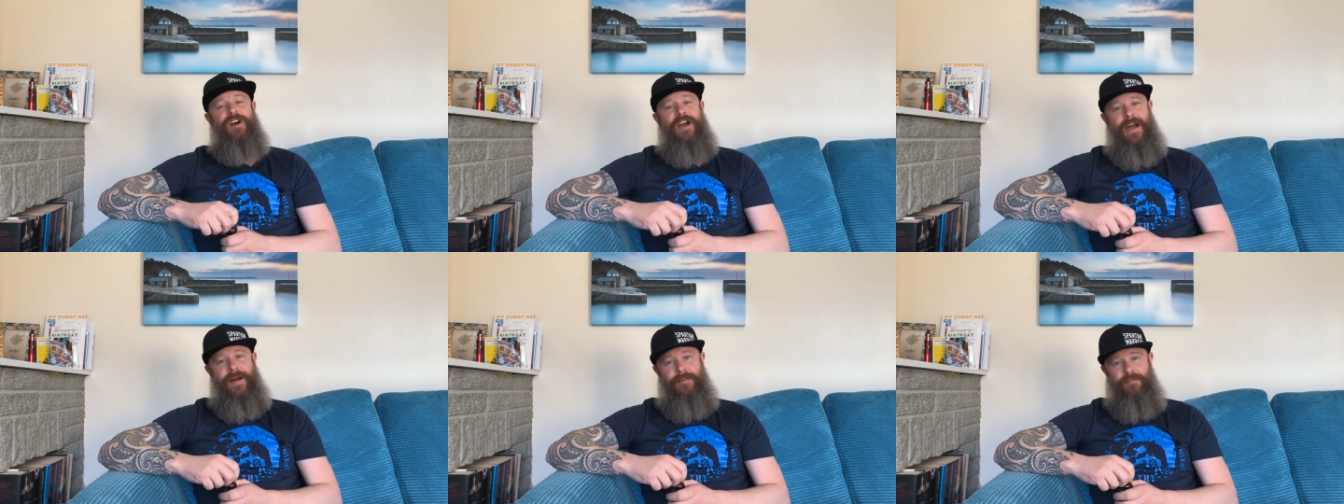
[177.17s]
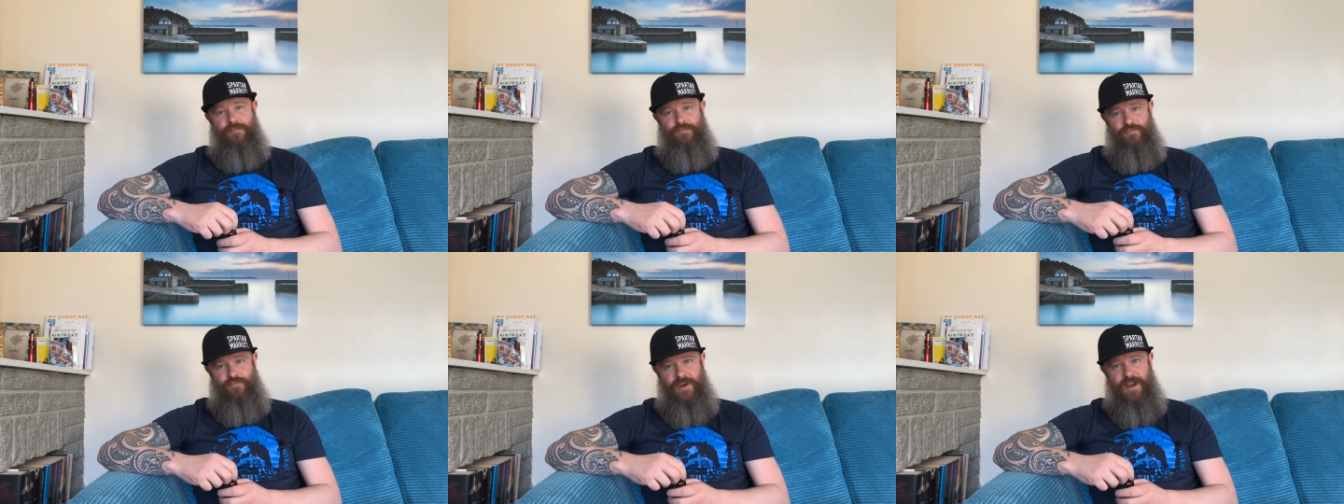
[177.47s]

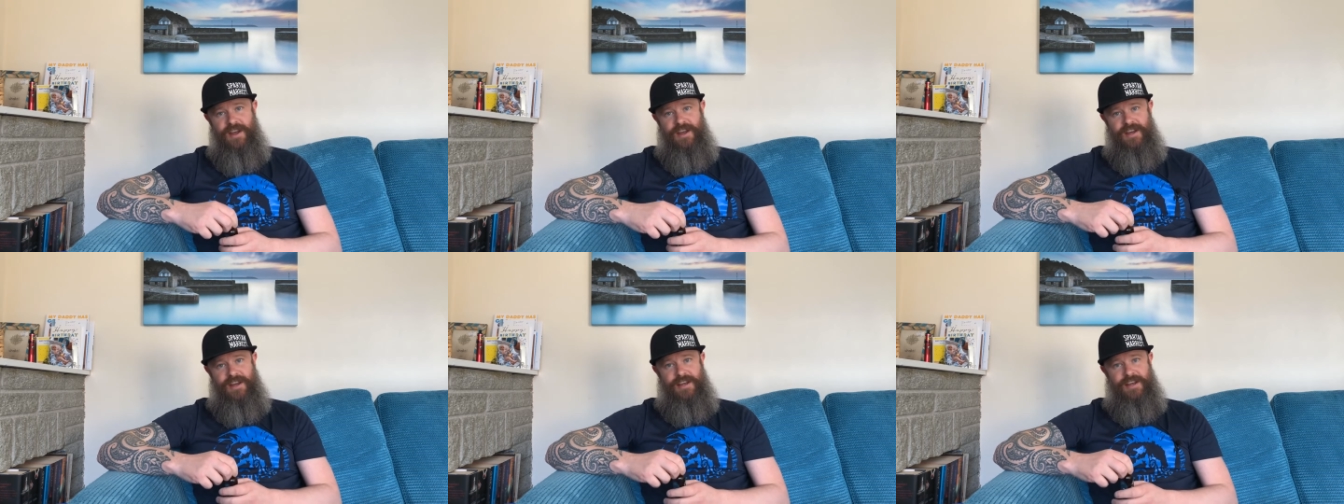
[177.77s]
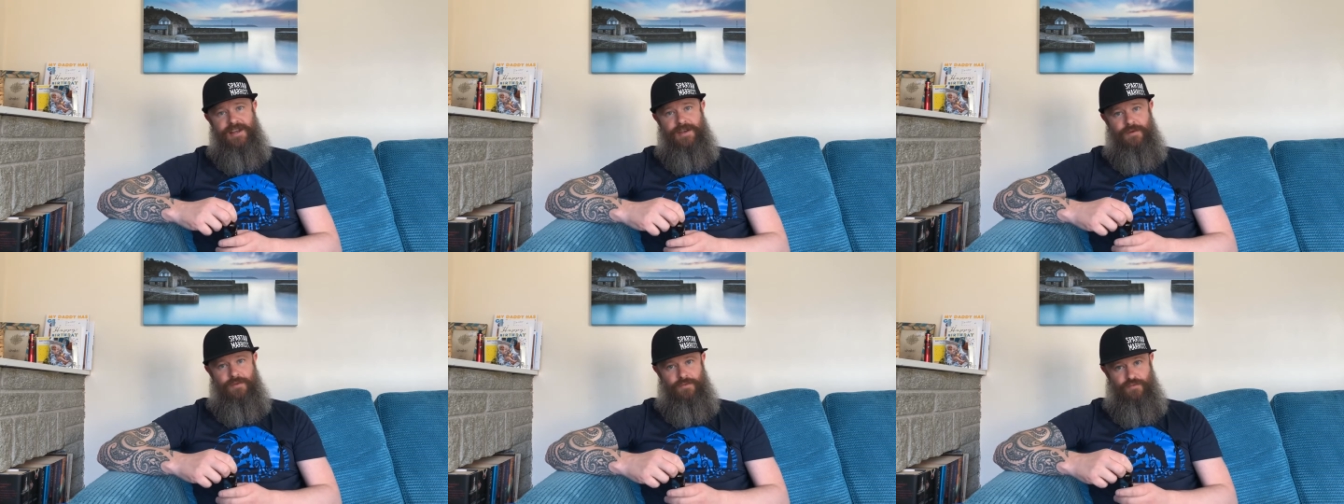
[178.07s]
am
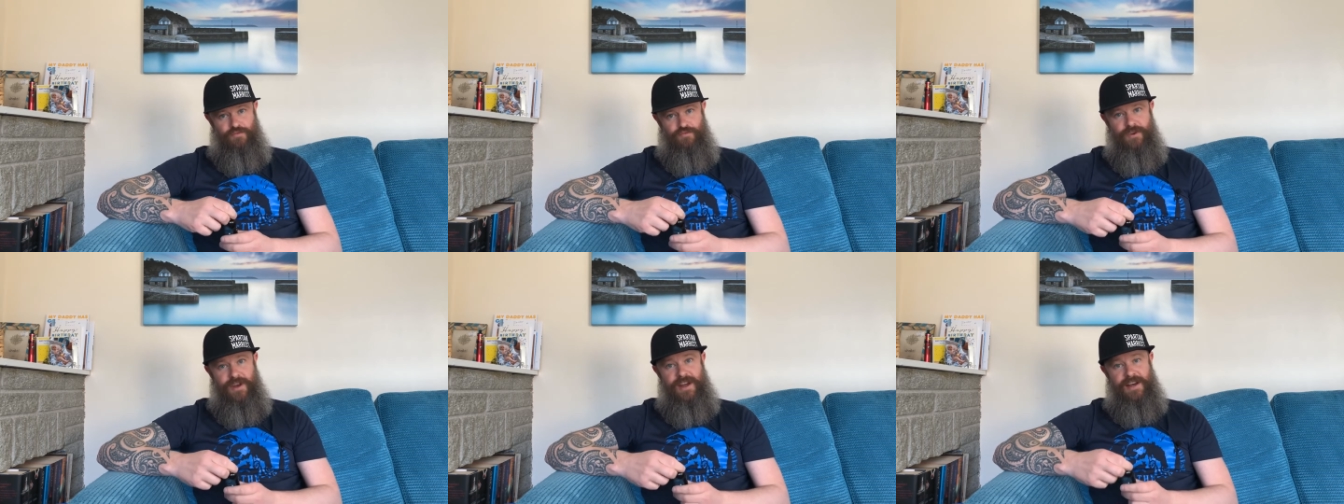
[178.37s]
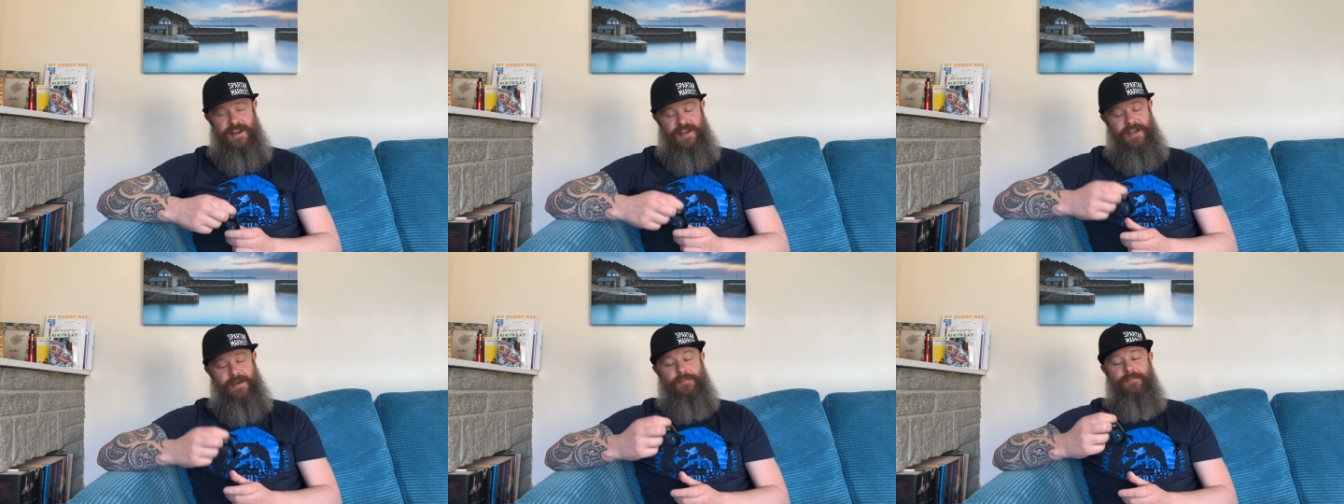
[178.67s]
really,
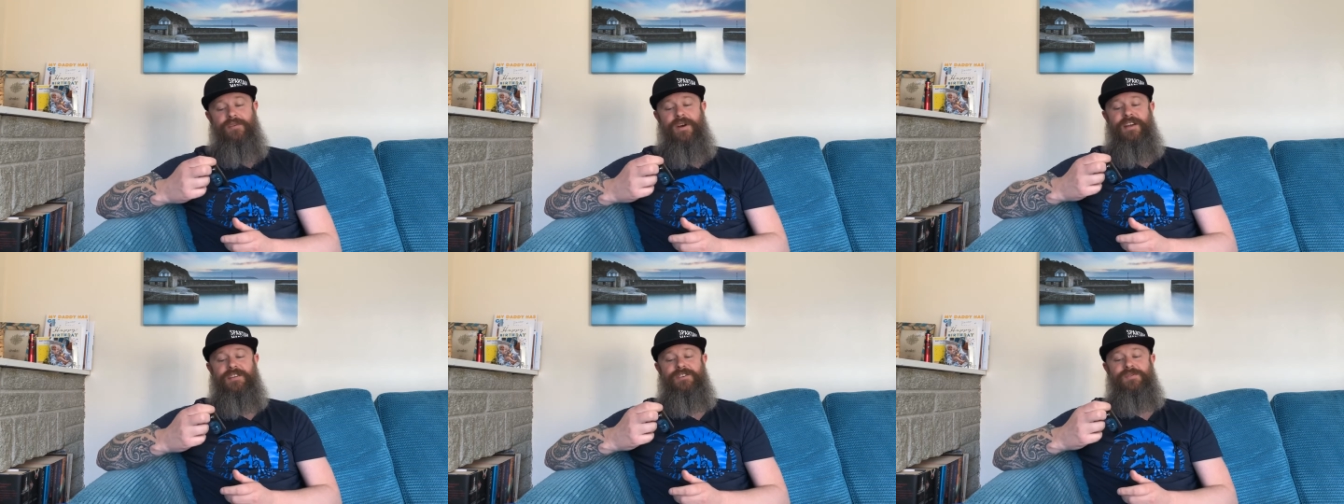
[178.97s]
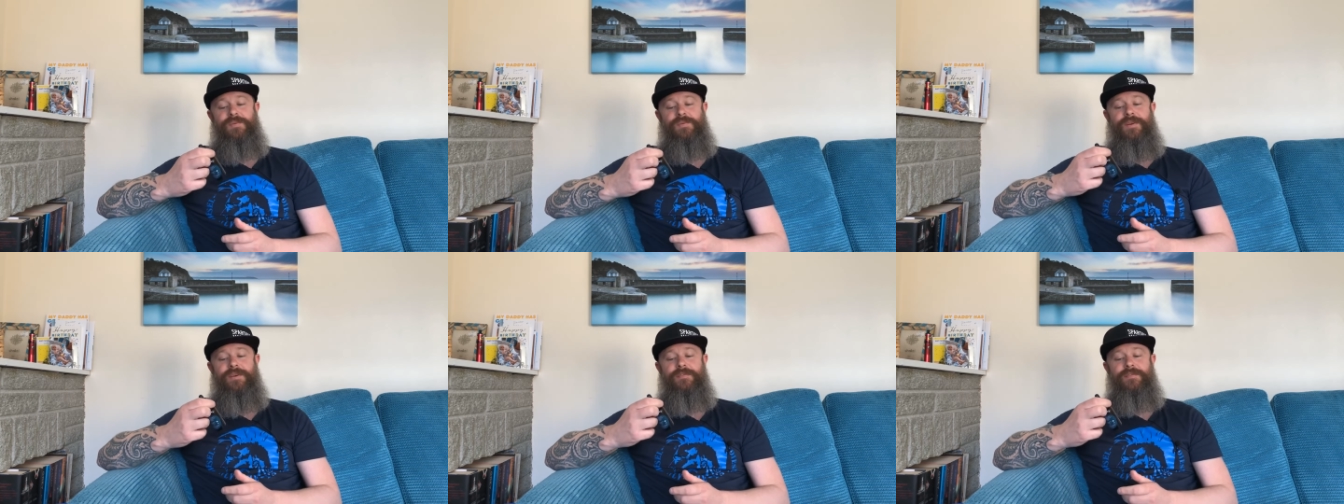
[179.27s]
really impressed
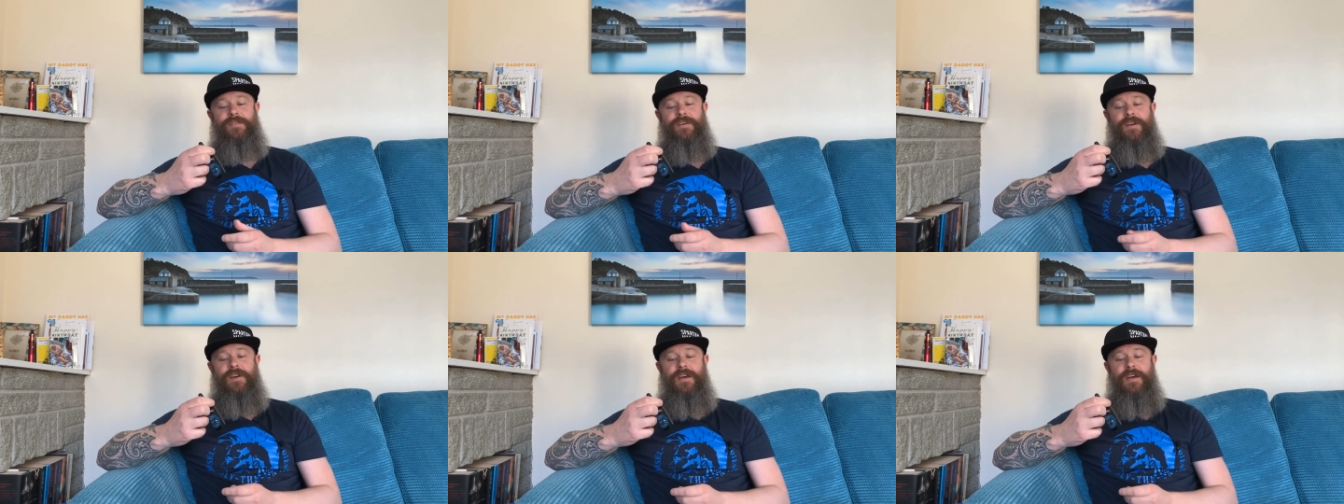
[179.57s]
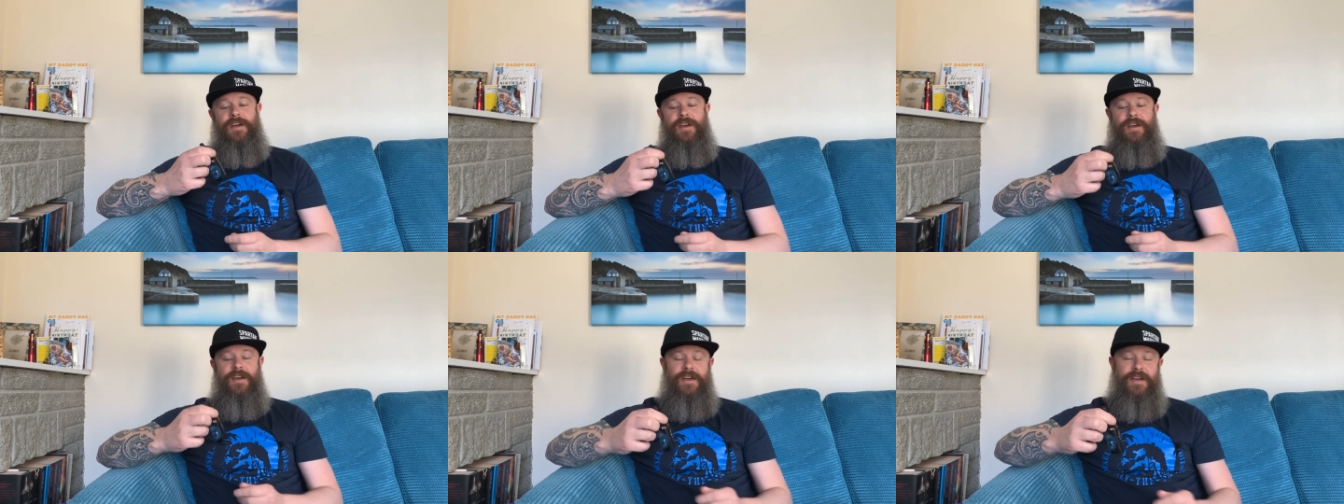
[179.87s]
with,
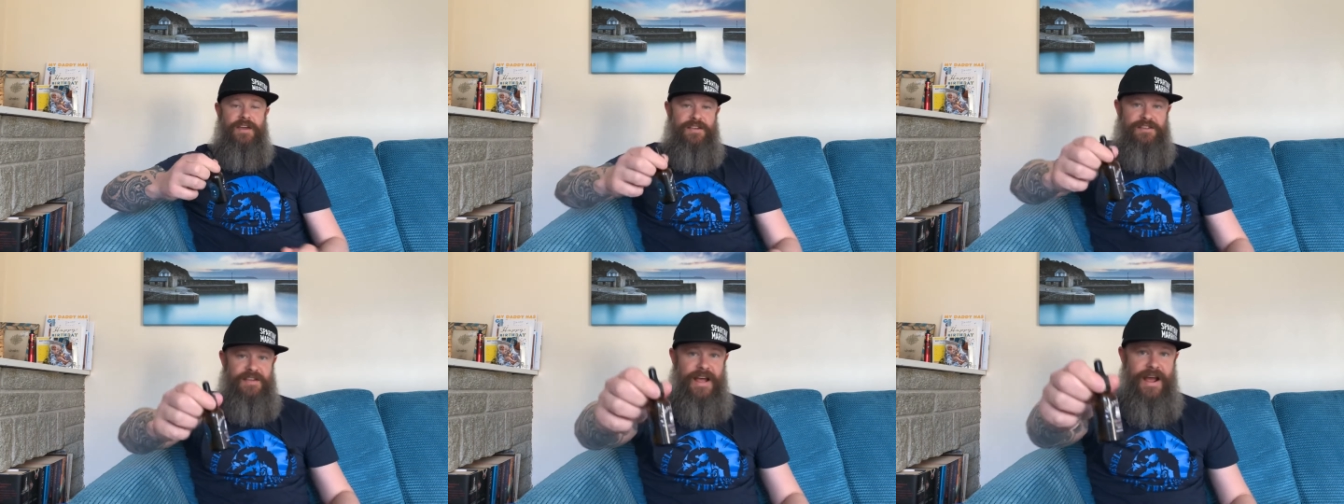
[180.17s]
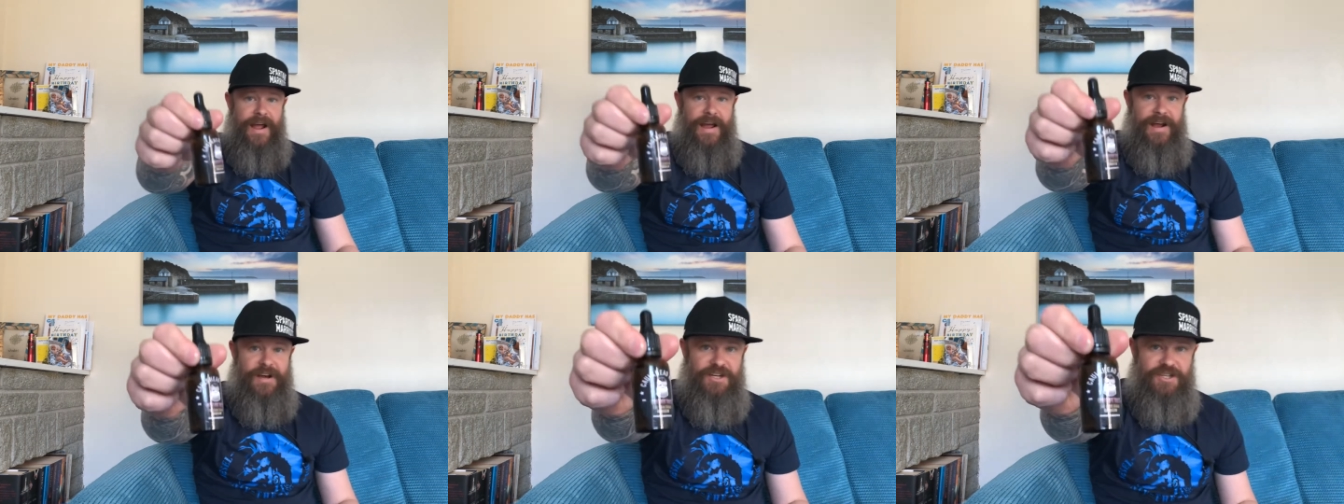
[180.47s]
is
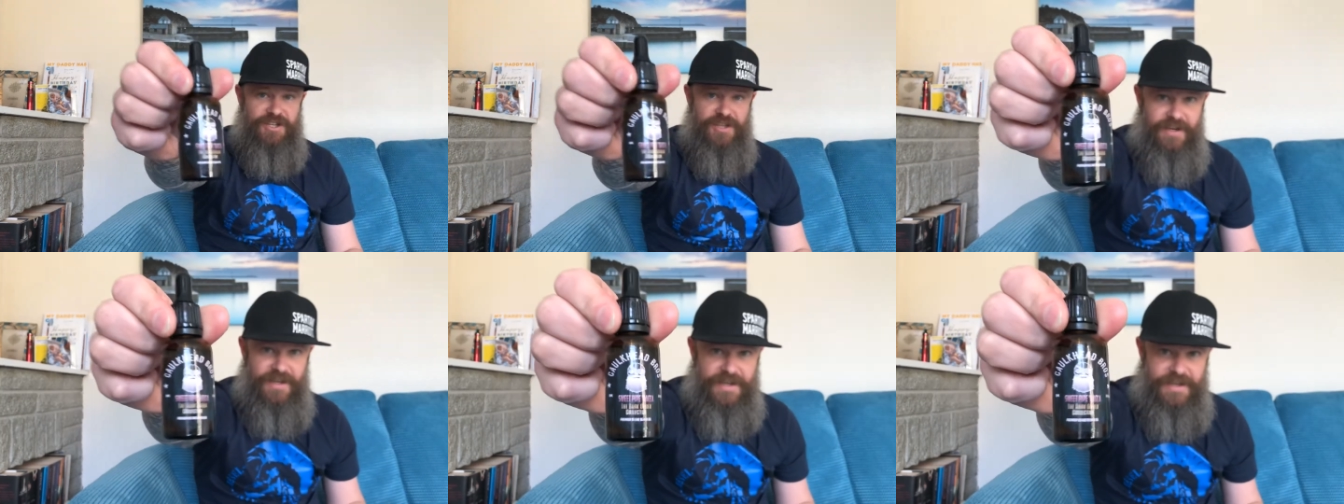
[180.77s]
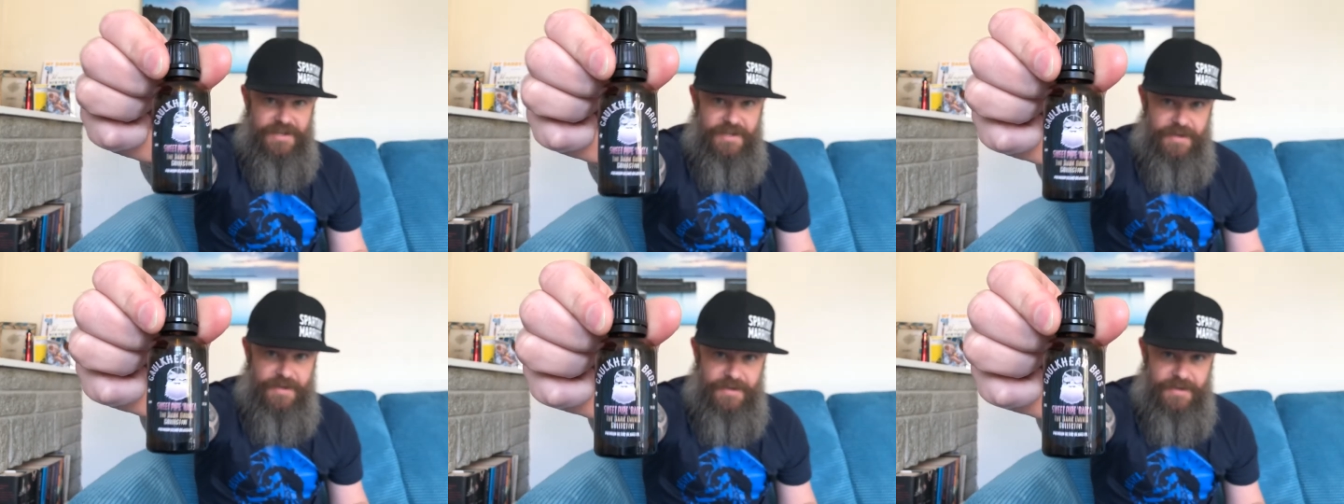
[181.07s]
actually